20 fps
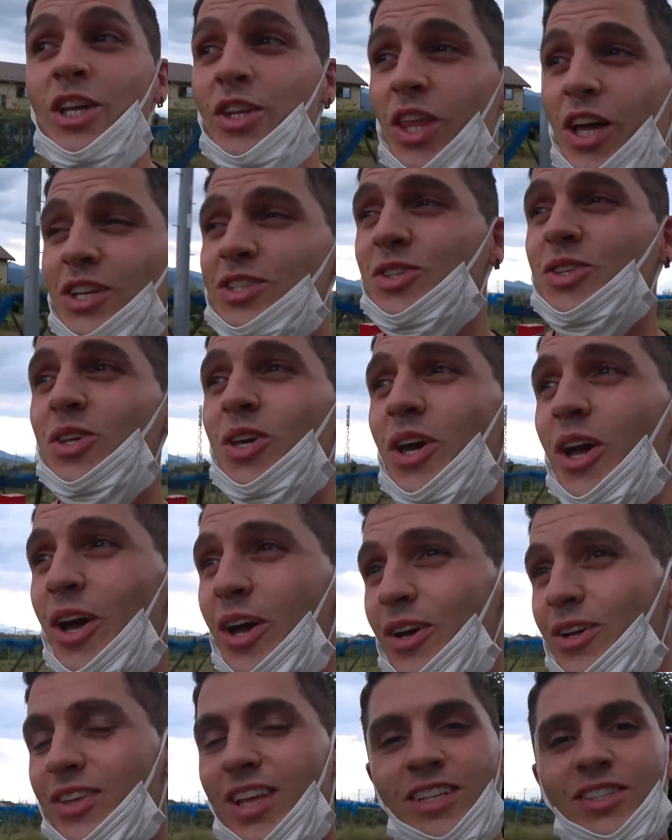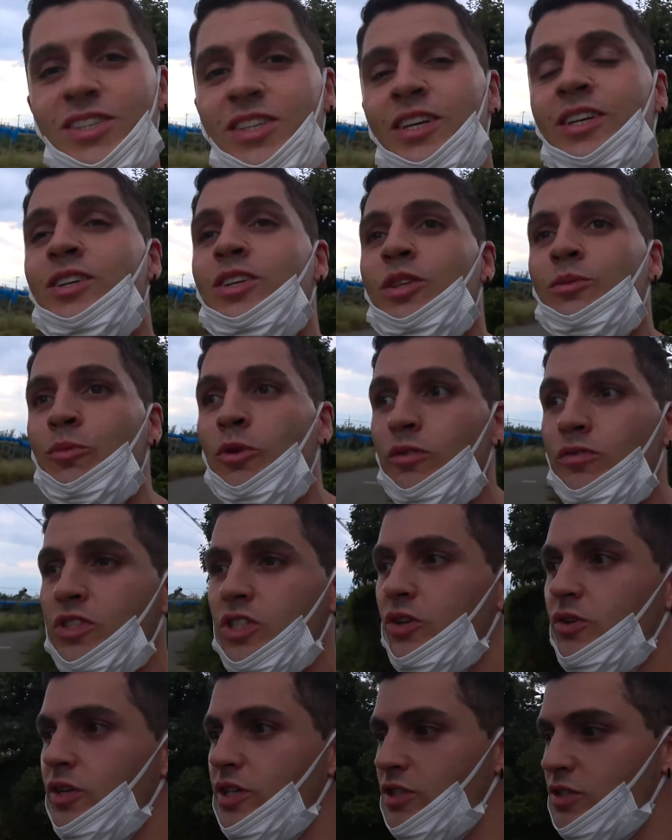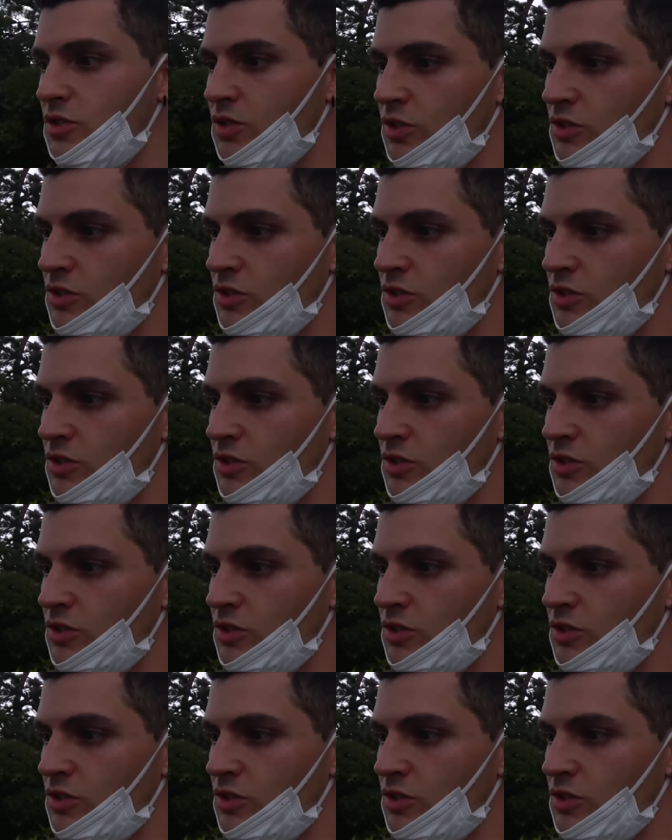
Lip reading: That's the end. That's the end of the Move series.